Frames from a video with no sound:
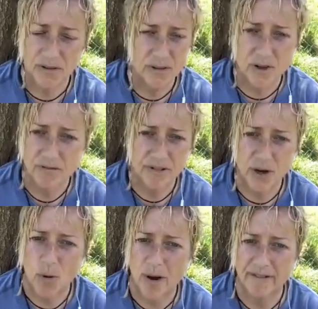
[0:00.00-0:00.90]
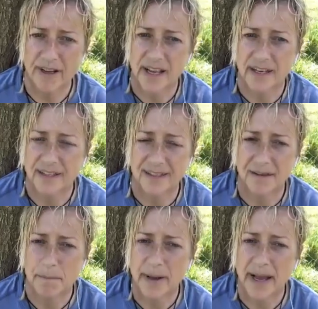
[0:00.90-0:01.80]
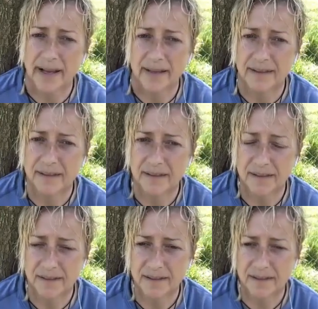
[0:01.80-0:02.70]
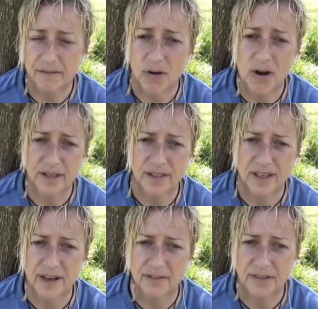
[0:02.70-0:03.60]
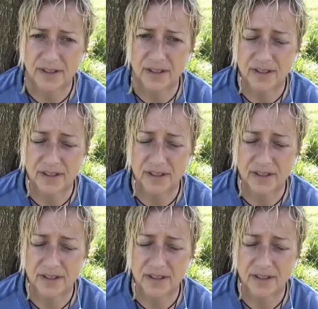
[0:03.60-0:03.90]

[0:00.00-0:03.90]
not requiring anything back for ourselves.